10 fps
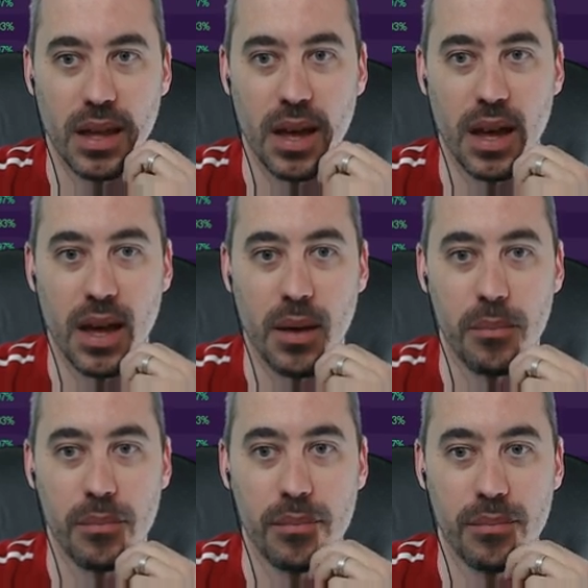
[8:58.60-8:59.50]

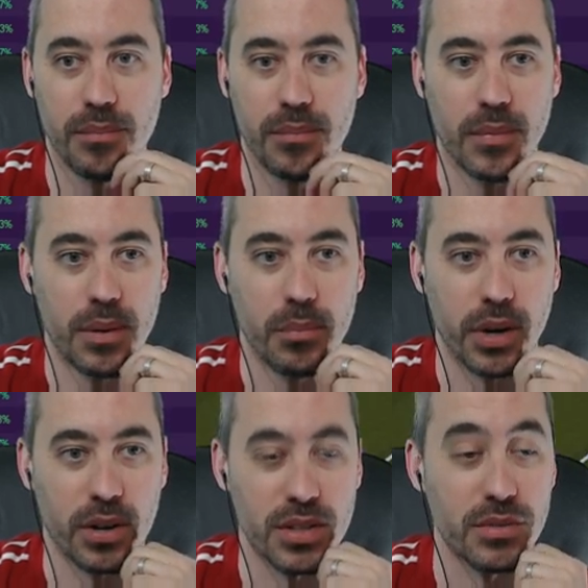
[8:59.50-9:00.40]
um,
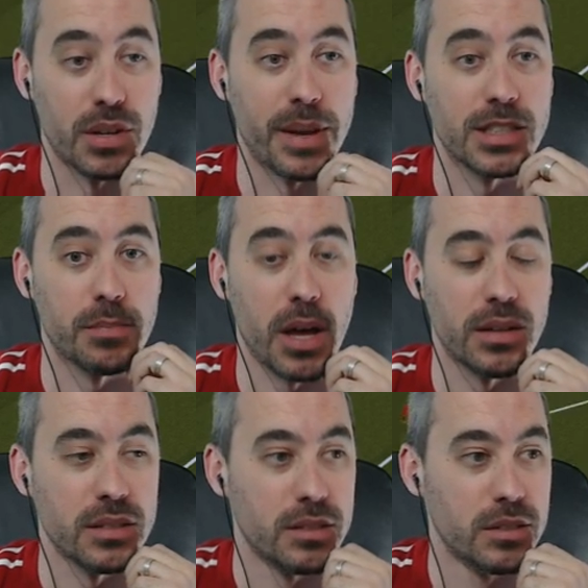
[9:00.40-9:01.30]
putting ourselves in a bad spot.